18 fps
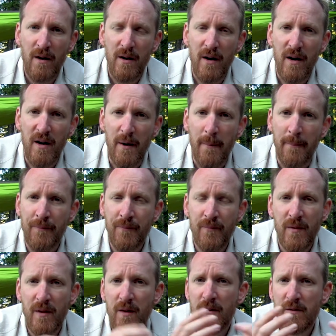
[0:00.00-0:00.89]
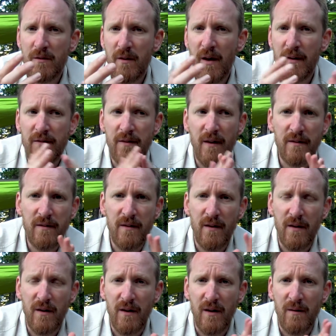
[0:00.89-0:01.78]
So that's
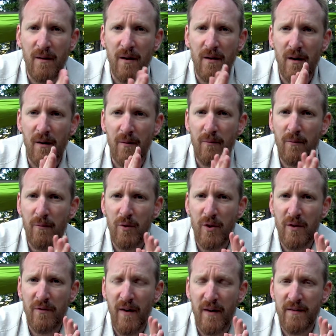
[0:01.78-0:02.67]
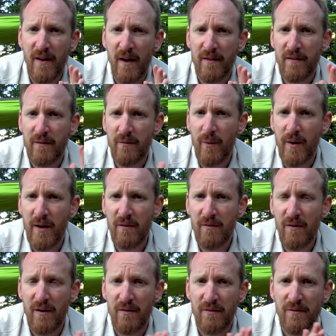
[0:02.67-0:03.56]
a really fantastic way
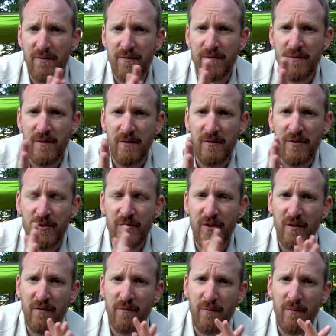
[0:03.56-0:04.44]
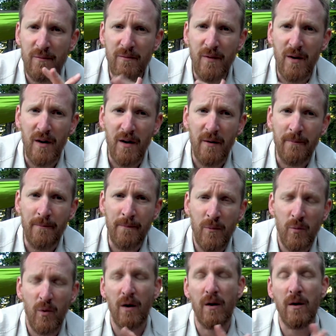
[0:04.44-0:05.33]
of using,
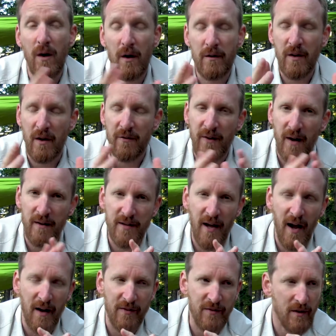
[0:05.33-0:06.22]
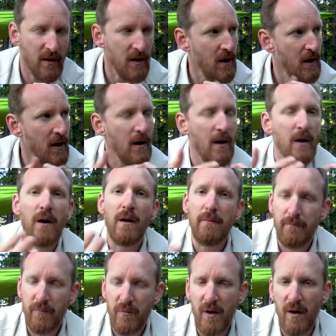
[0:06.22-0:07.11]
well, I say fantastic.
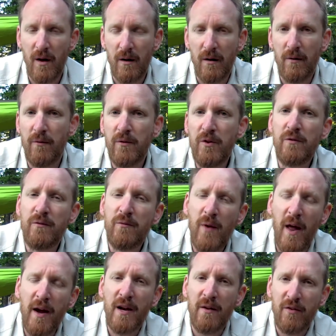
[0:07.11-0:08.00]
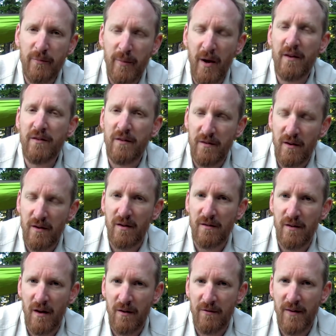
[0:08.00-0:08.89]
Negative space
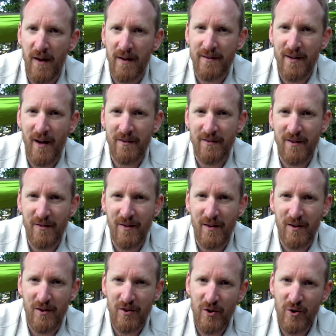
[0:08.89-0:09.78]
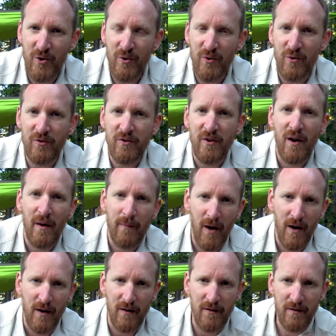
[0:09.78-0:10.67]
is a fantastic thing to use. I'm
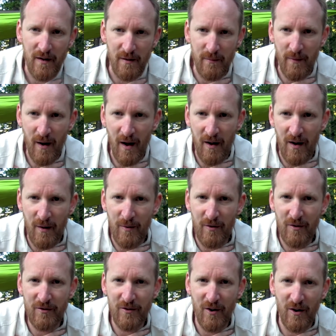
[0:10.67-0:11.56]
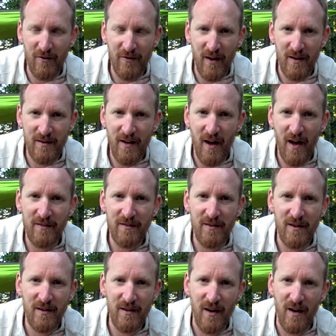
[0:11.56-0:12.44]
not going to say that my images are
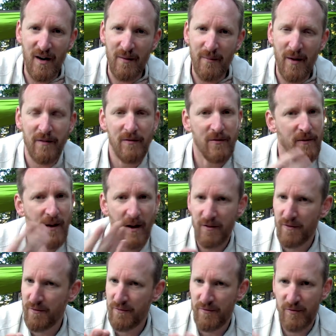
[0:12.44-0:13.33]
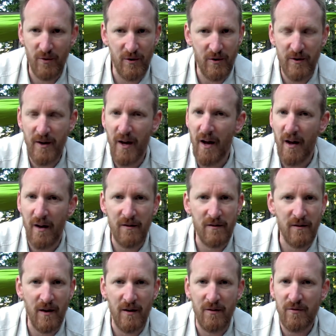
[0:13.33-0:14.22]
fantastic. That's for you
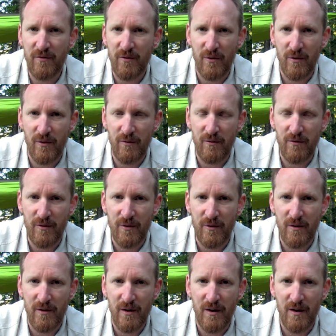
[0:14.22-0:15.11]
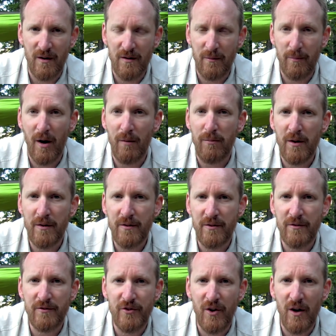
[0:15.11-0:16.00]
guys and for the public
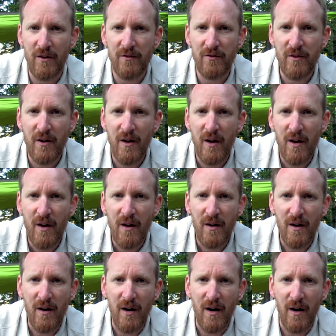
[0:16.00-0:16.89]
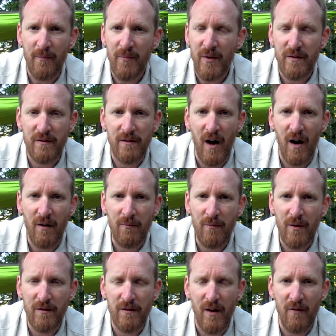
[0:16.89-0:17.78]
to judge. It's
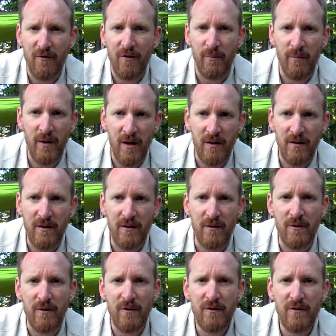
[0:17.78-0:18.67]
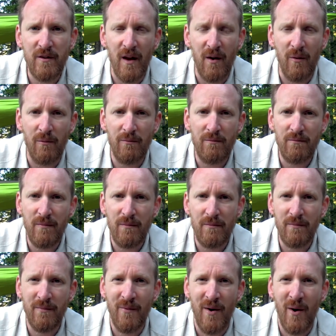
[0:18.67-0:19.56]
not for me to say
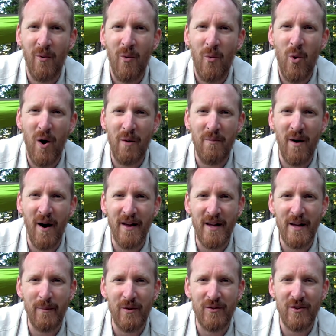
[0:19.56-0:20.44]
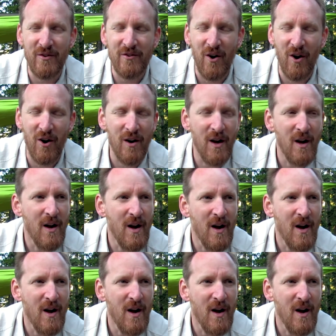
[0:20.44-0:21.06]
what my images are.